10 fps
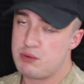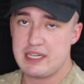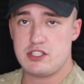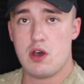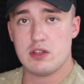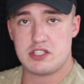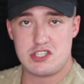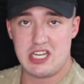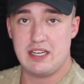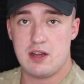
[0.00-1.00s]
Bryce
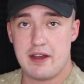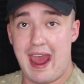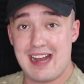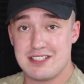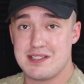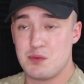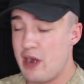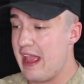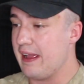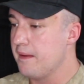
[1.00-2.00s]
Hall's cheating on
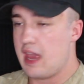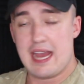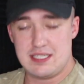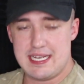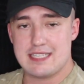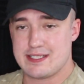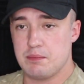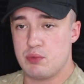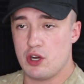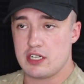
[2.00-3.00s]
Addison Rae and
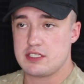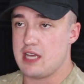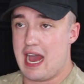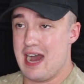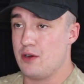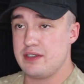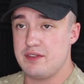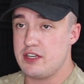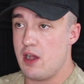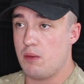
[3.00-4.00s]
Tessa Brooks. I don't
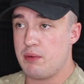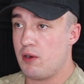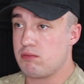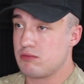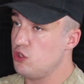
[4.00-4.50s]
even know, bro.